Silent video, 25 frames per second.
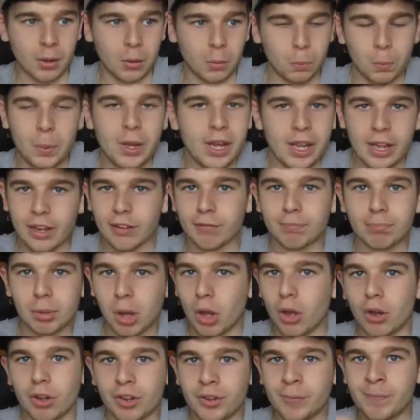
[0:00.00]
we have
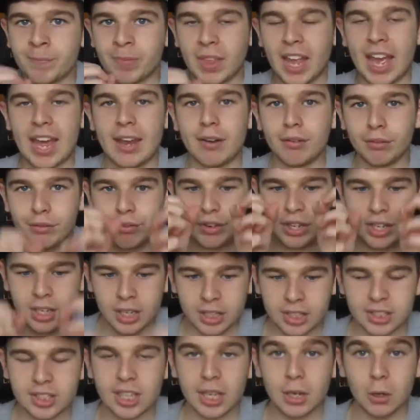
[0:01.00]
blown every
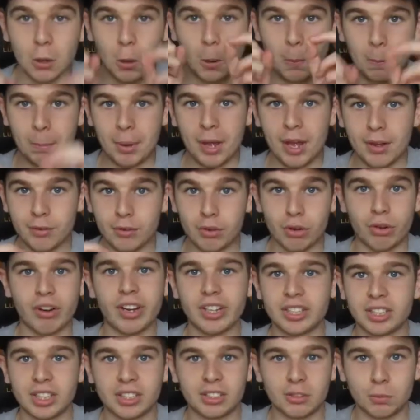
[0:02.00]
single bit of
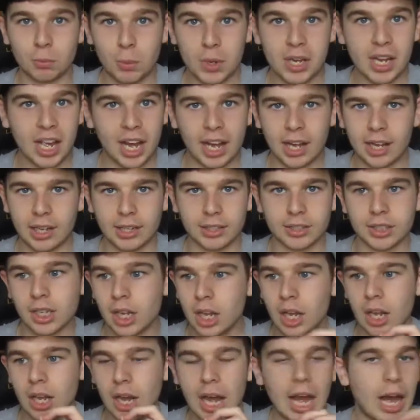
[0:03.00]
criticism we had
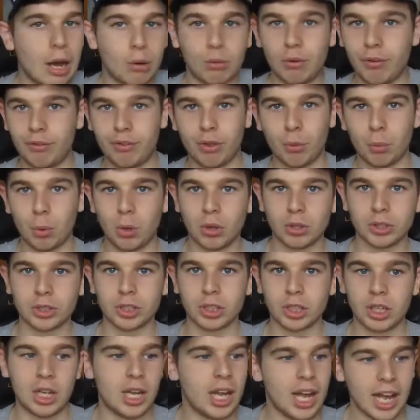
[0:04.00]
out of the
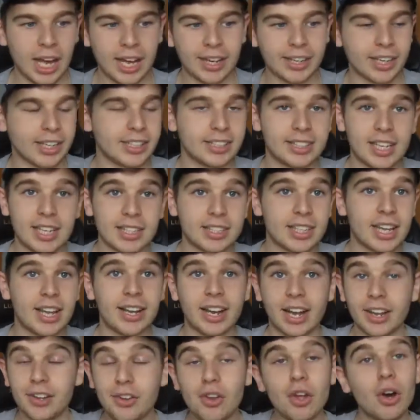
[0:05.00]
water. And I said then,
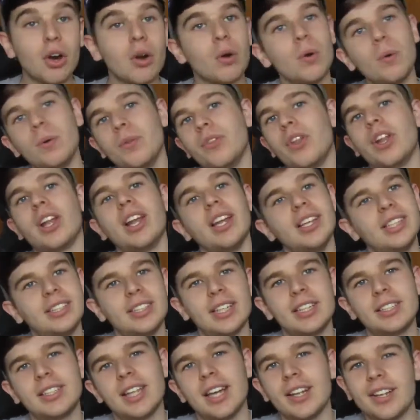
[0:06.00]
I know that I
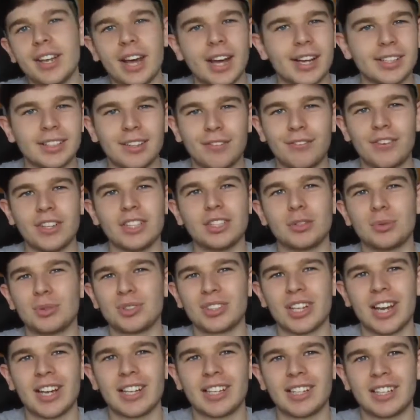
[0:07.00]
said then our defence was
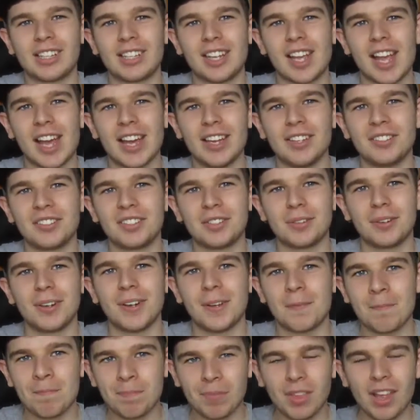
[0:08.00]
starting to get into
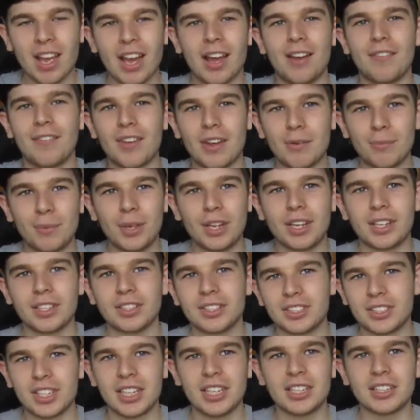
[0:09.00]
it. And then we
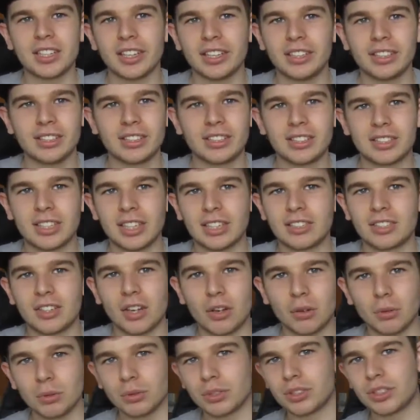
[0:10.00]
conceded like 6
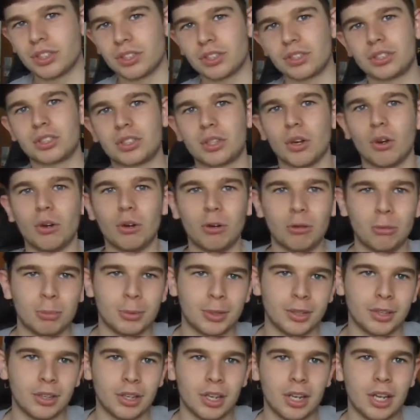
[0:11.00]
goals to Scum
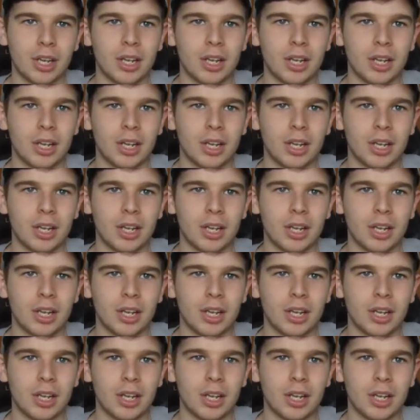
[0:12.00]
and